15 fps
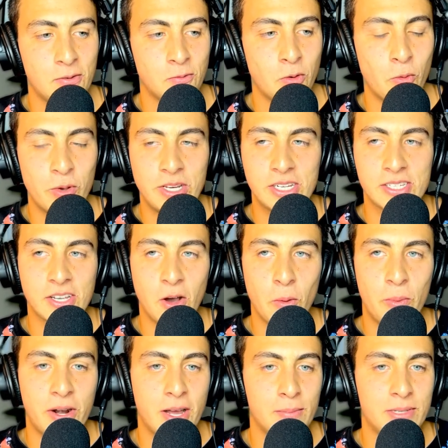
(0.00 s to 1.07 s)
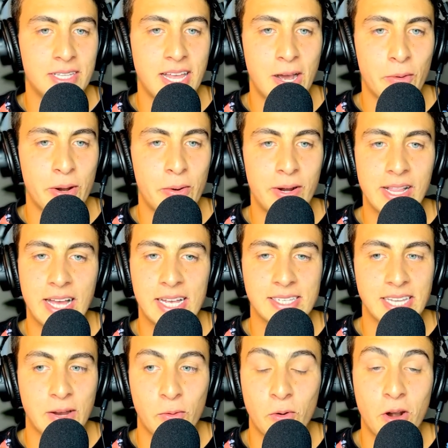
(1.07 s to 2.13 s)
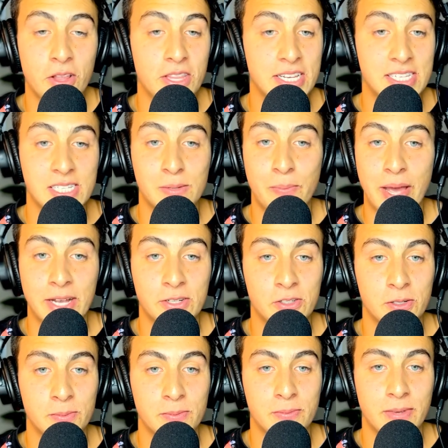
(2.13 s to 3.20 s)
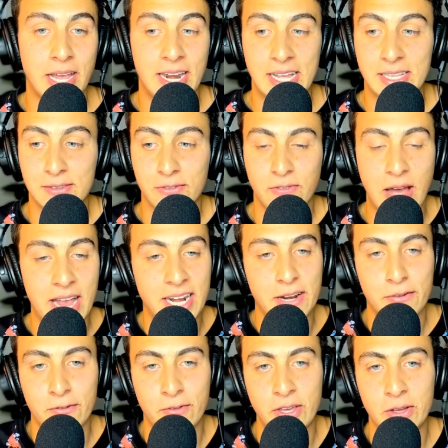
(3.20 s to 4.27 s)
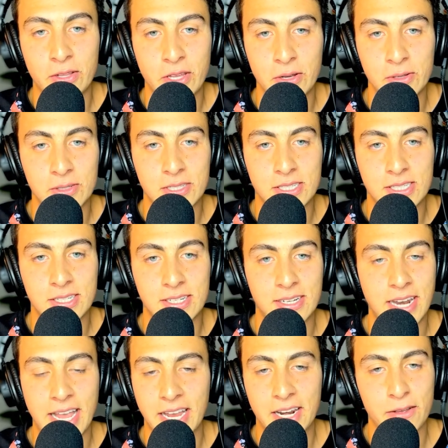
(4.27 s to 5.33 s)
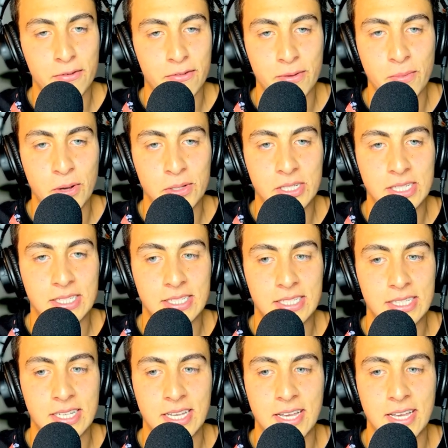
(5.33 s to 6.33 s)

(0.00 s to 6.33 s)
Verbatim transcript: when we just open up to that we realize like we're on this spectrum and it's fine to feel those negative emotions